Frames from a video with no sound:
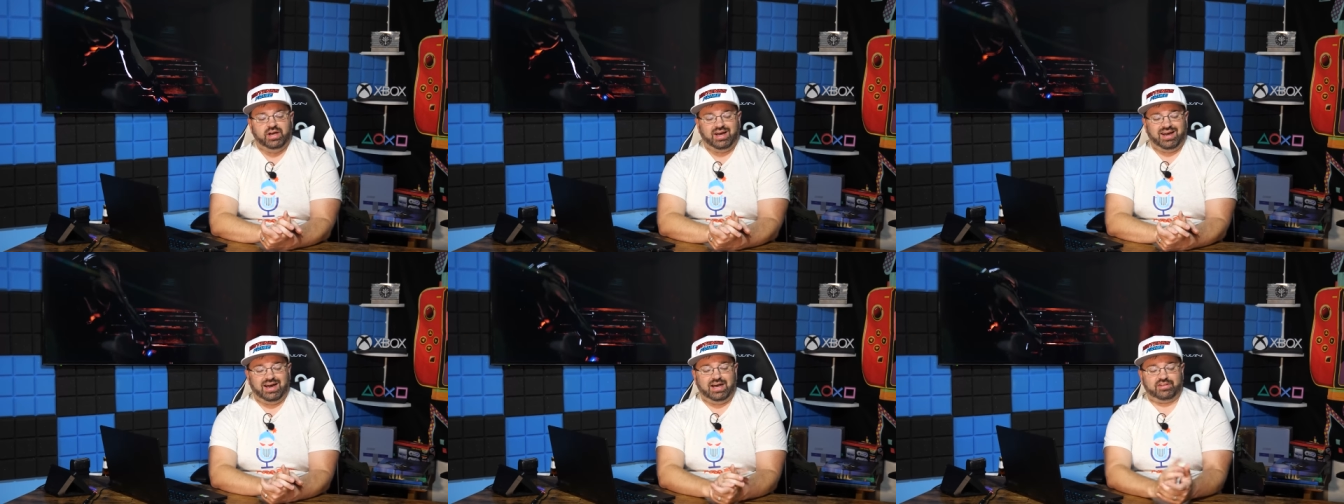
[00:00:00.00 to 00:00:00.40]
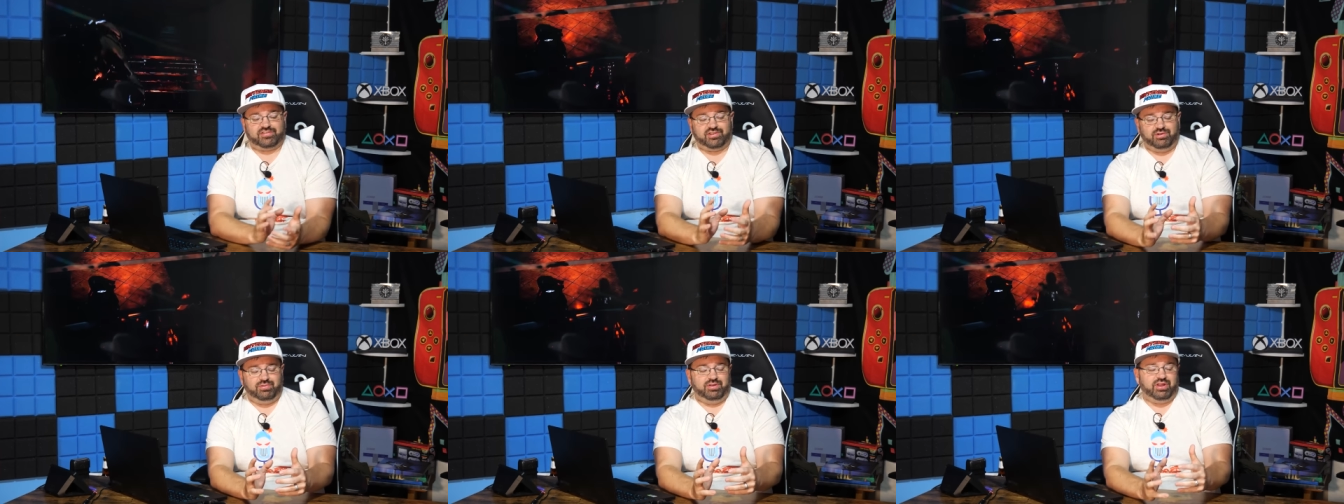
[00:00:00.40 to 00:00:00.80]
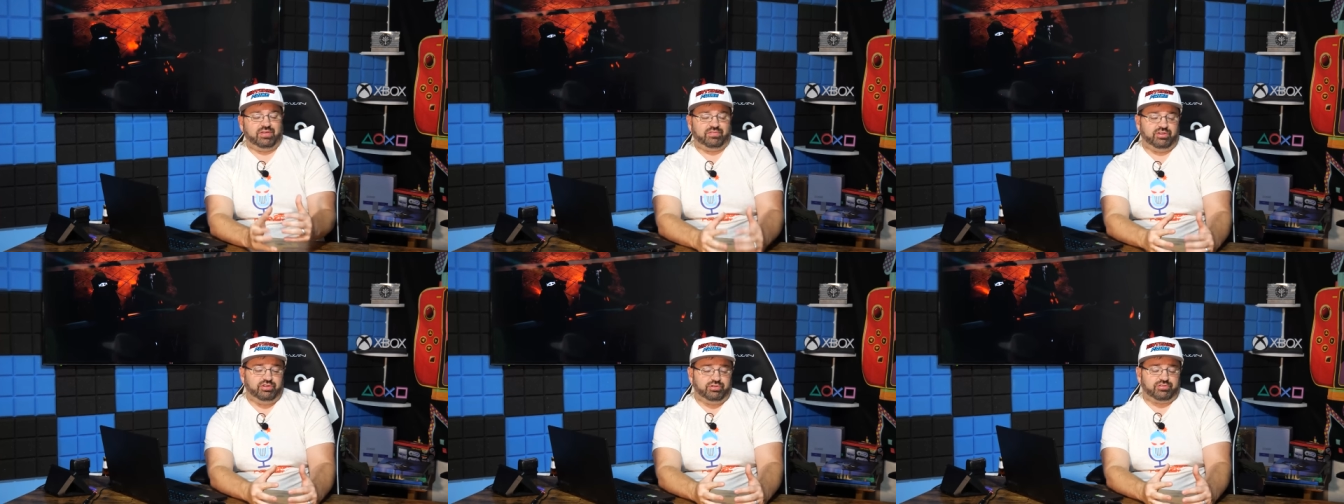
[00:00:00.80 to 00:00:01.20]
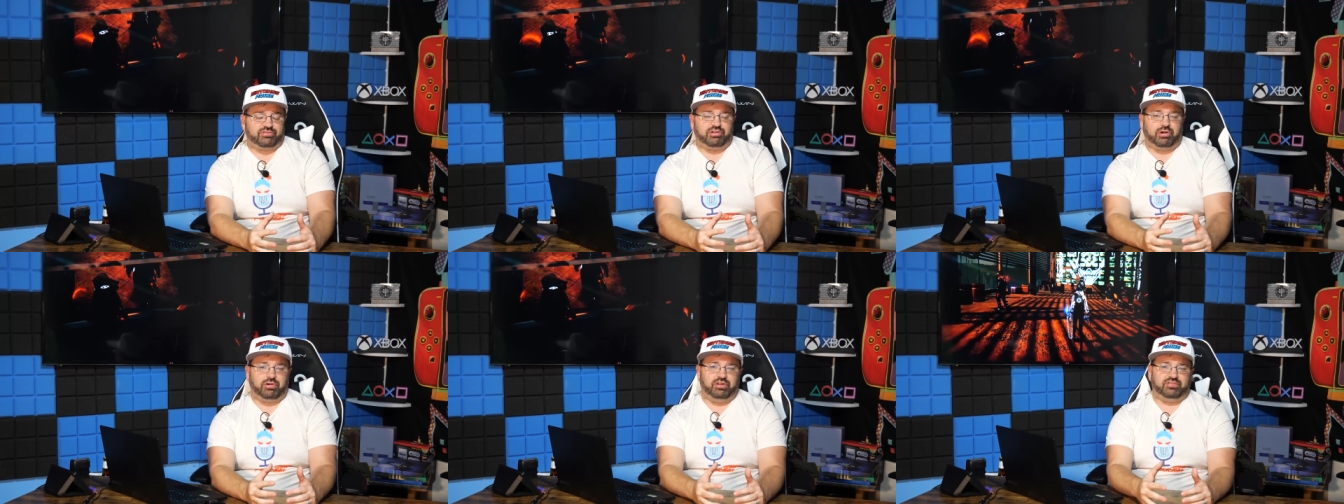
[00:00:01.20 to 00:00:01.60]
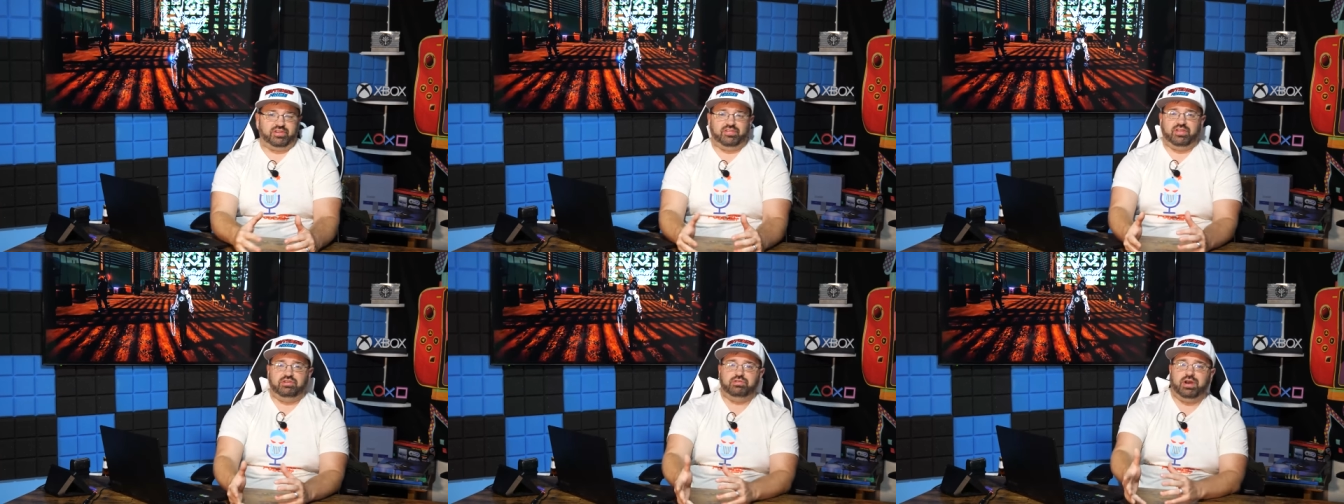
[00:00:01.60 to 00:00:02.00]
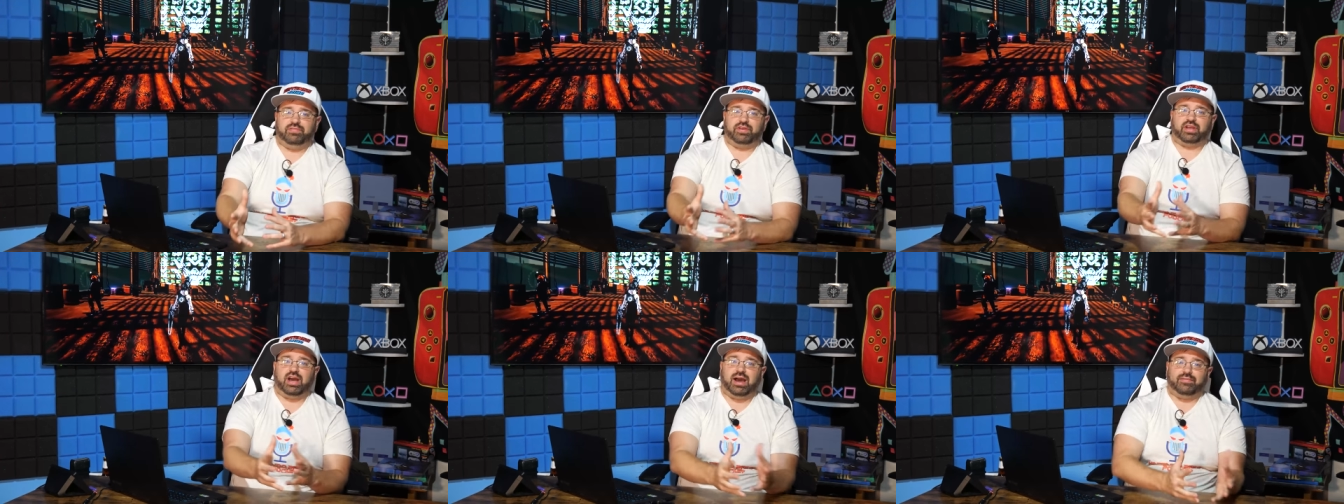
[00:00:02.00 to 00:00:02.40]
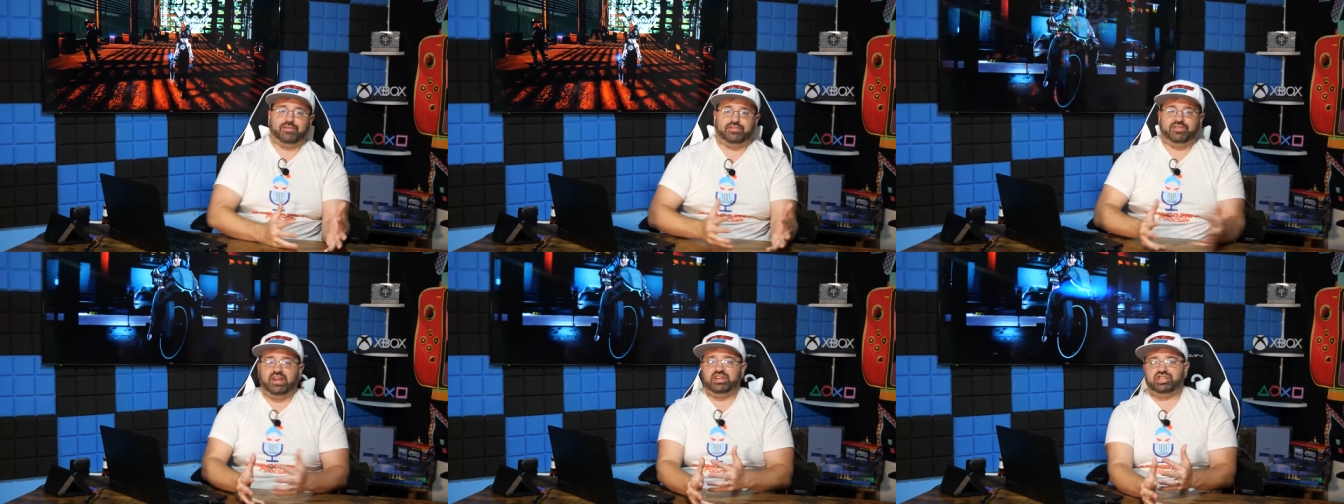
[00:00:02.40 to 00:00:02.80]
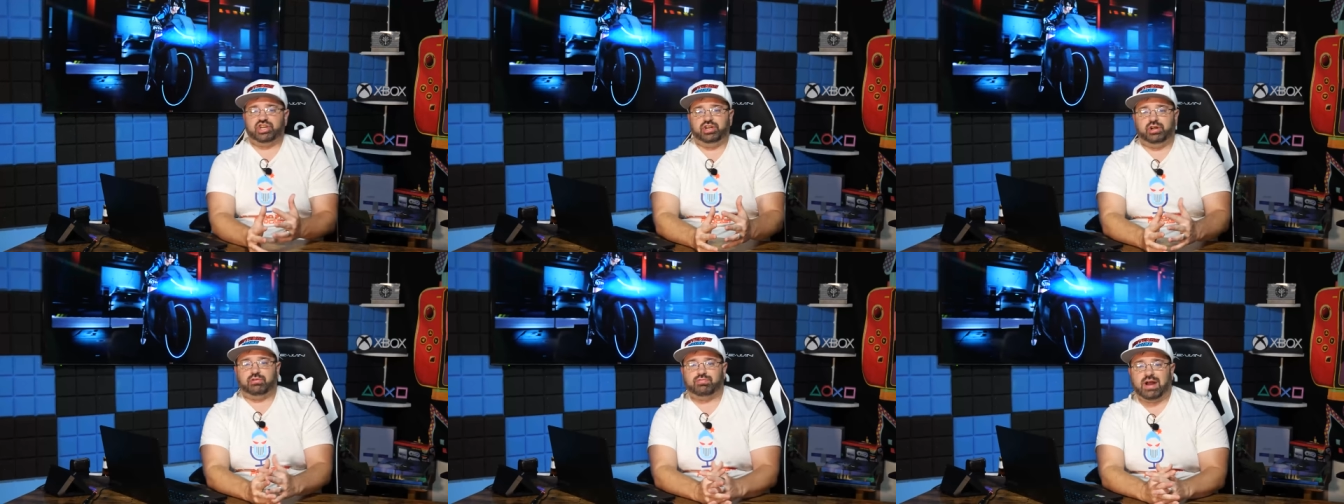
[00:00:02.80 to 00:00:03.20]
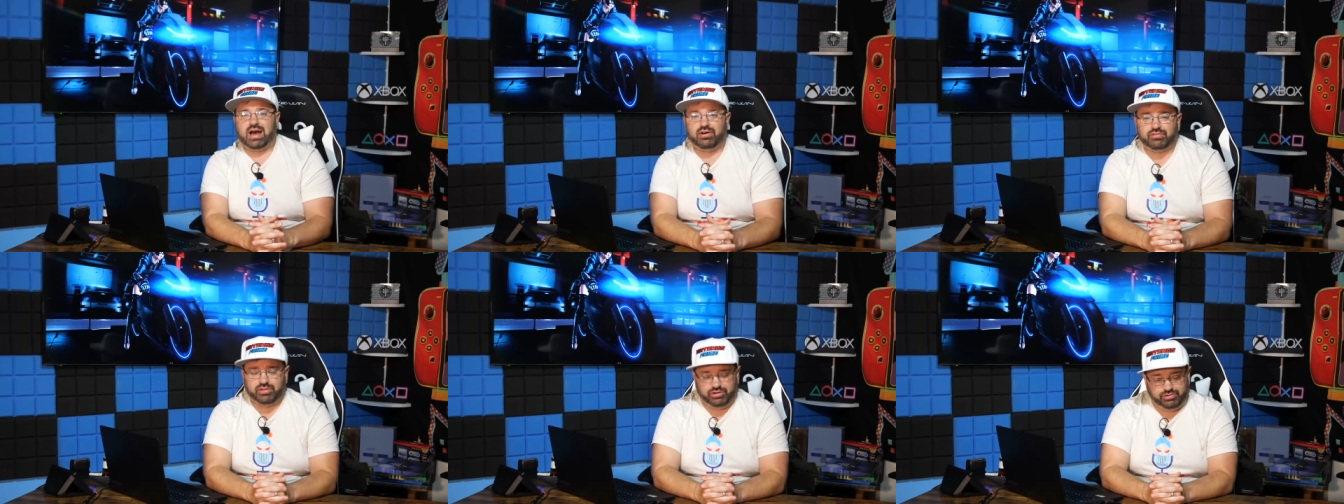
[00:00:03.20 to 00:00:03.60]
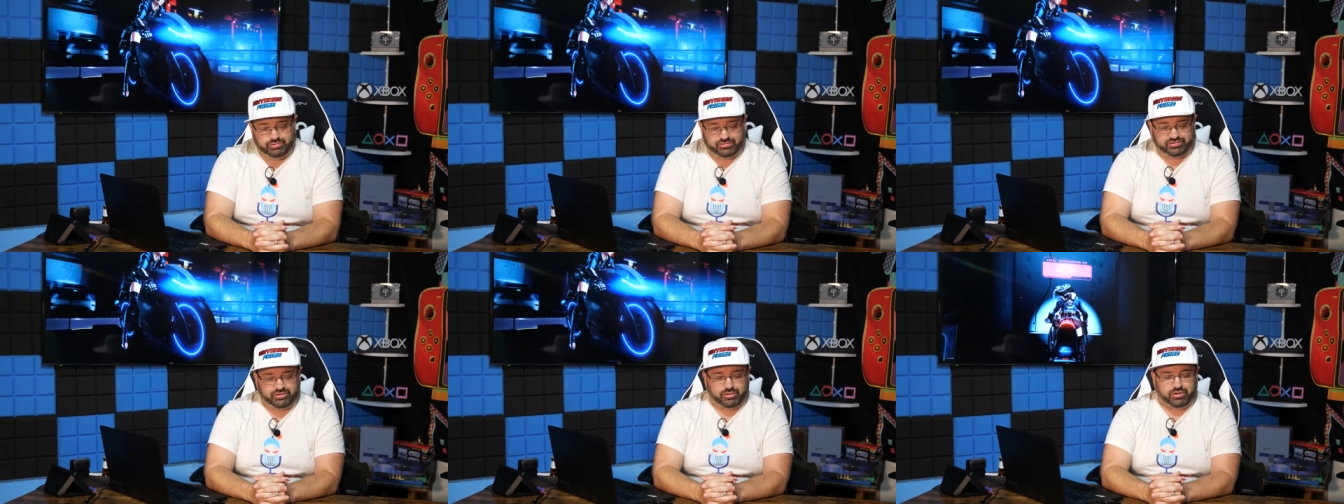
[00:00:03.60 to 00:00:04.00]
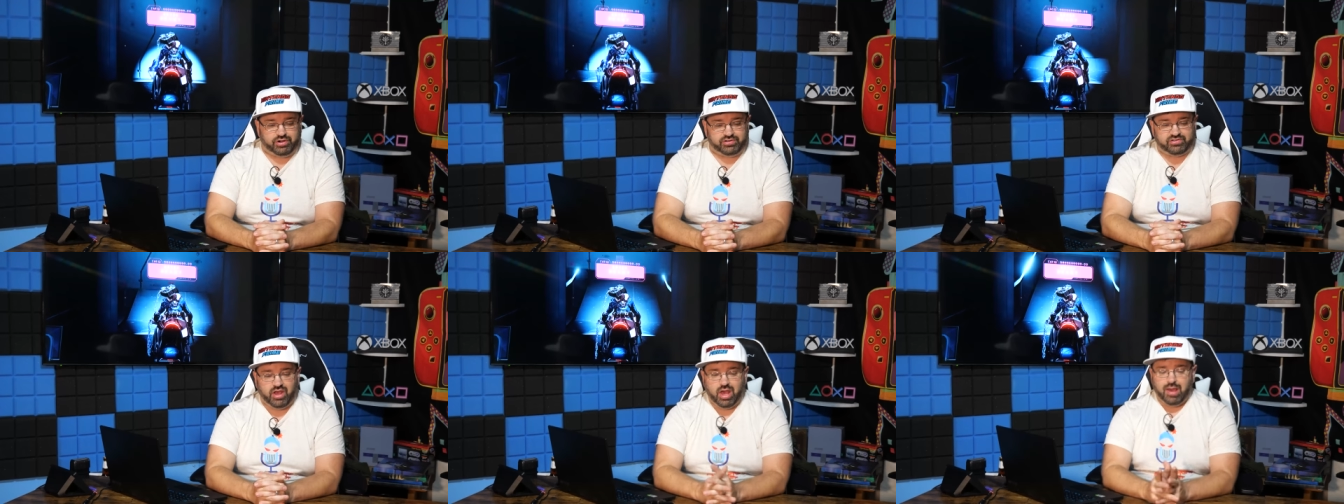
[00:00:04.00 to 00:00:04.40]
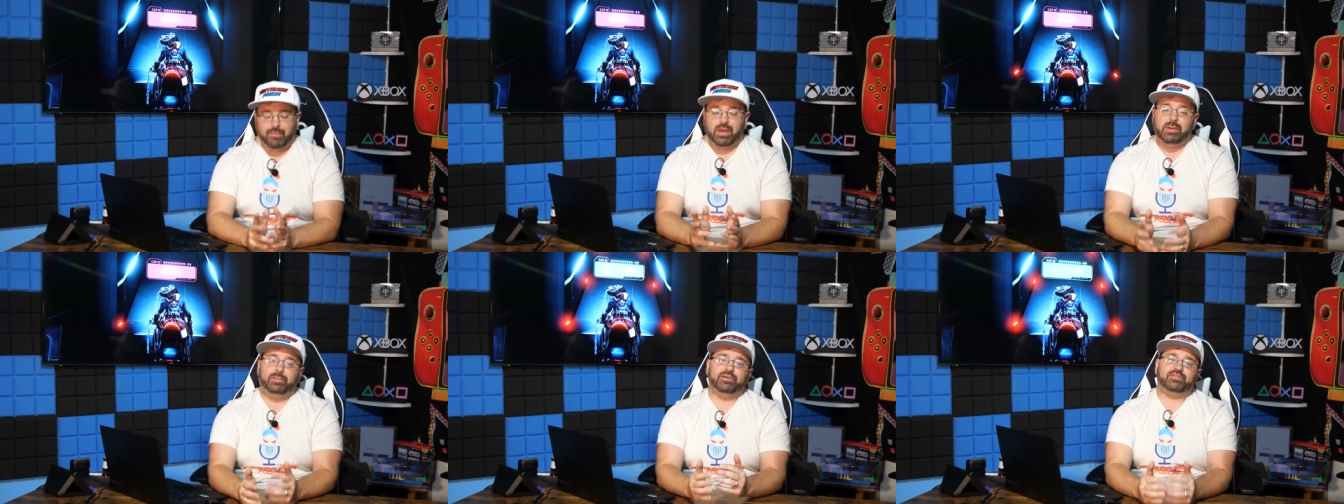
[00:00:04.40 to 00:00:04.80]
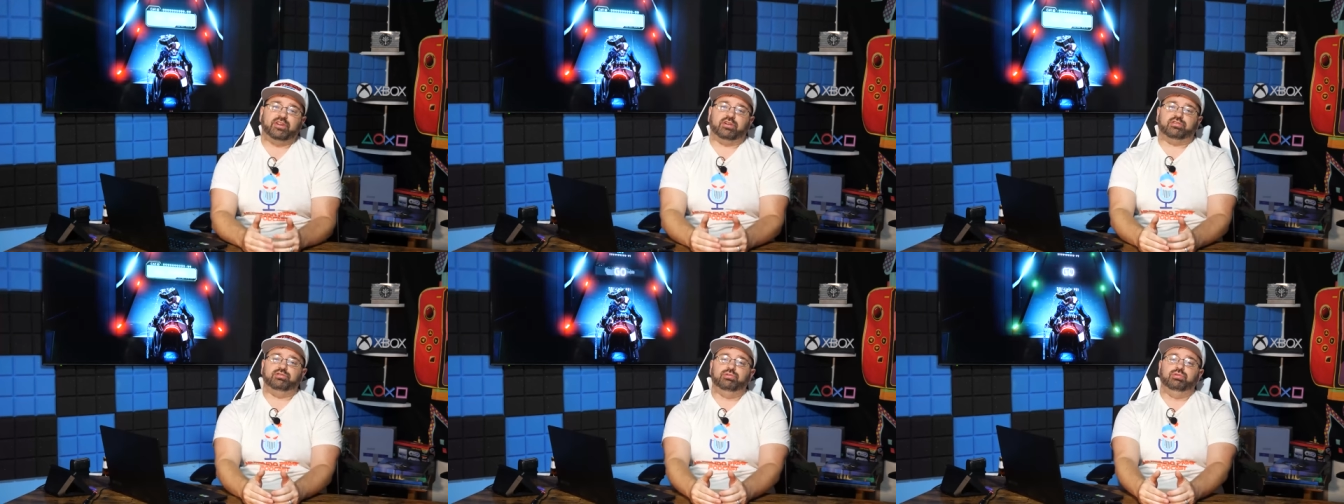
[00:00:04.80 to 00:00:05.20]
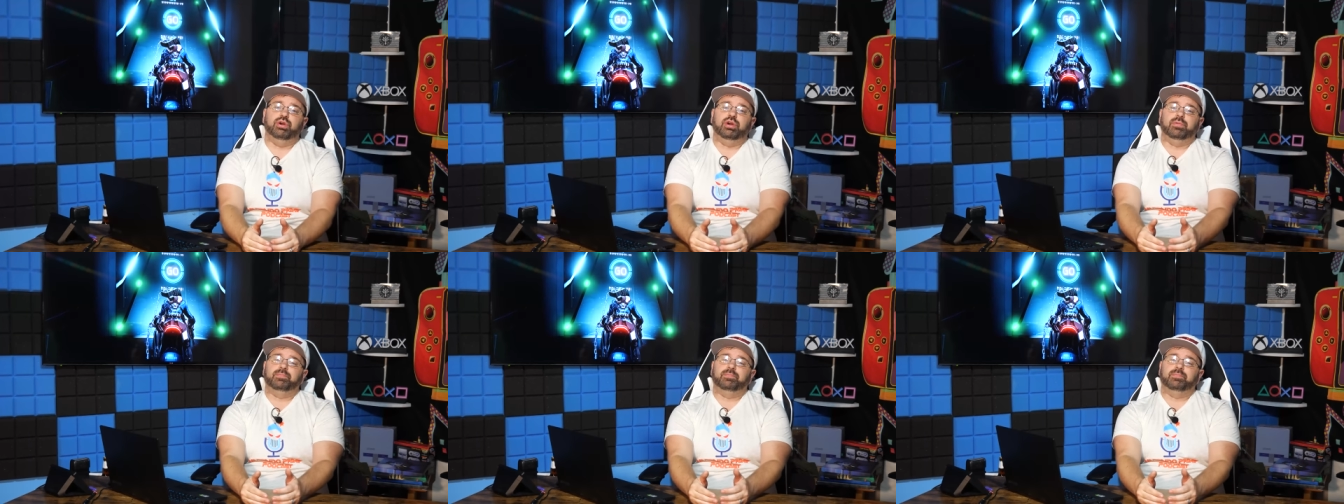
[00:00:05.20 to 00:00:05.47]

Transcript: Uh, so when you have the news stories and then you have the conversation around the news stories, people start to